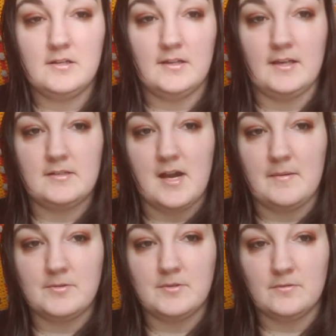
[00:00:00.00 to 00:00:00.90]
like
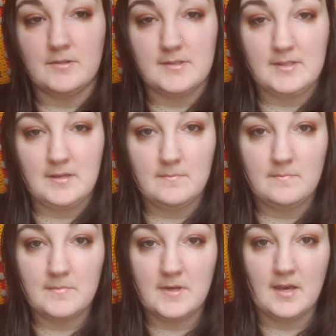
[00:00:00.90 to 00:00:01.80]
top shoulder seam,
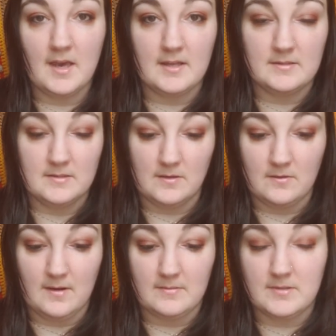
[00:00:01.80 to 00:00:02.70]
and
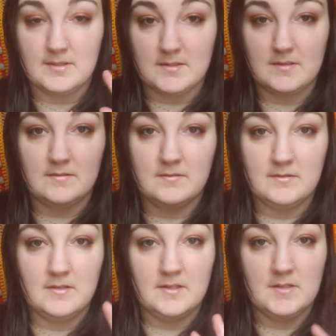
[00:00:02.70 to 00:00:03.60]
so I'm just
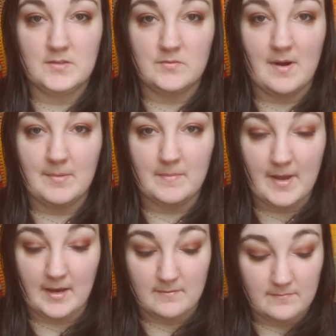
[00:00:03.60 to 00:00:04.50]
swapping
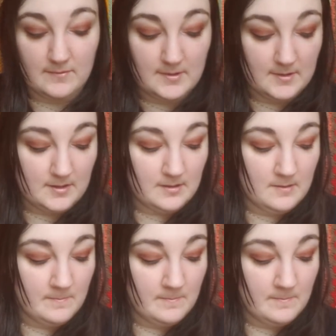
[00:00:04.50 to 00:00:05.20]
back and forth,